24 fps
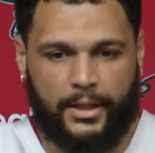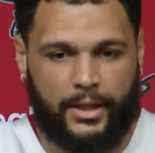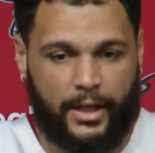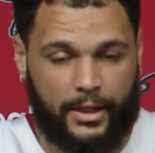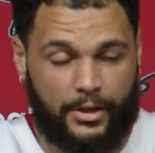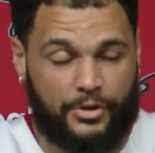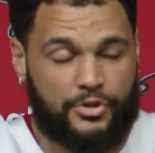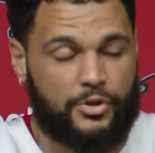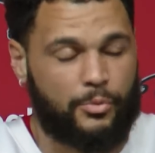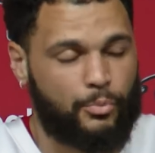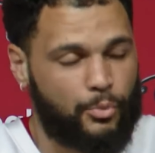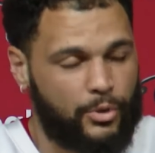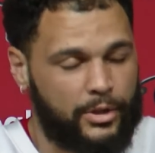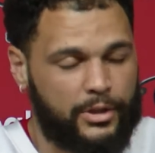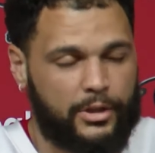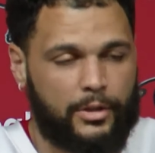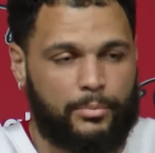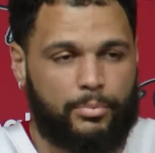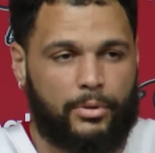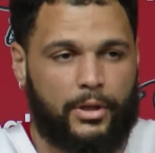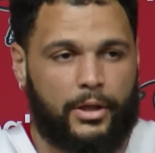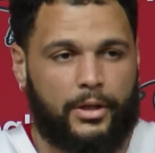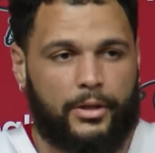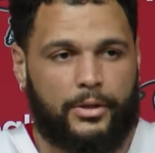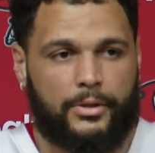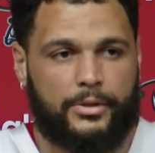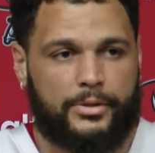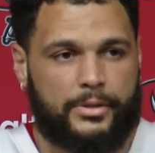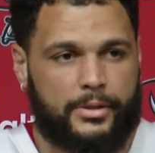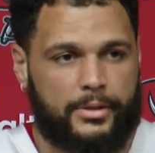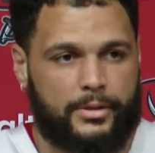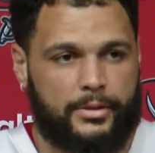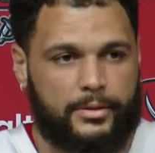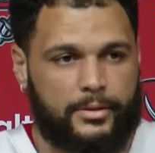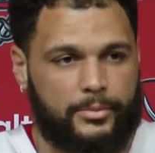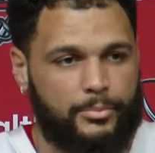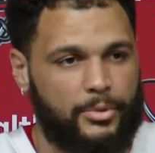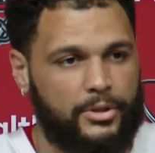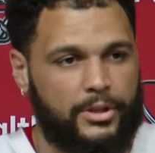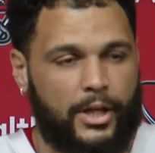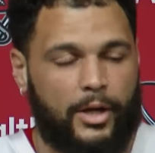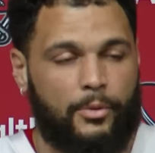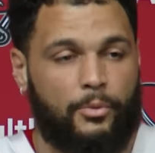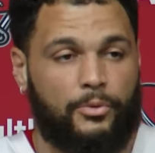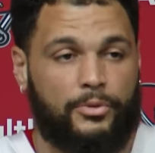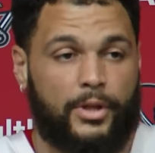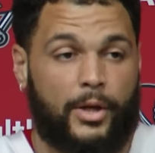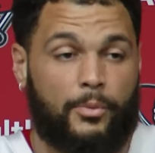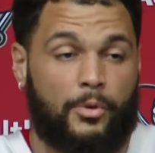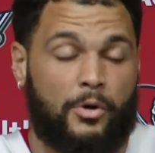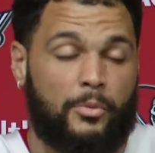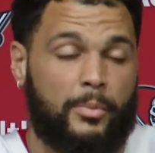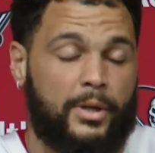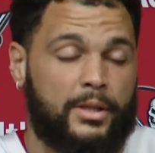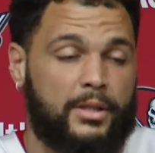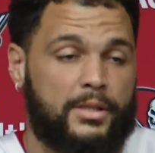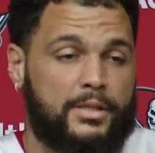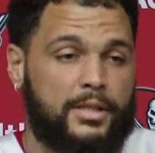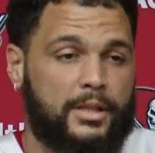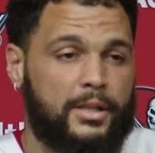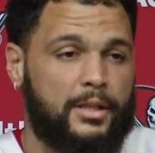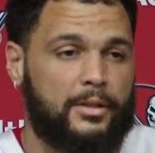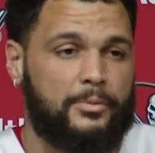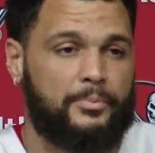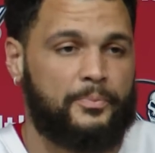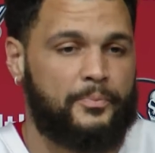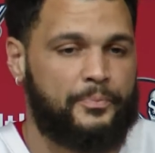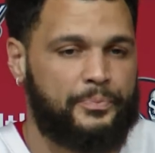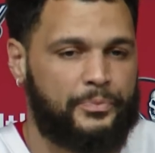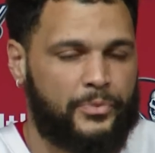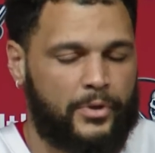And there's some really good players, but they won't make the team.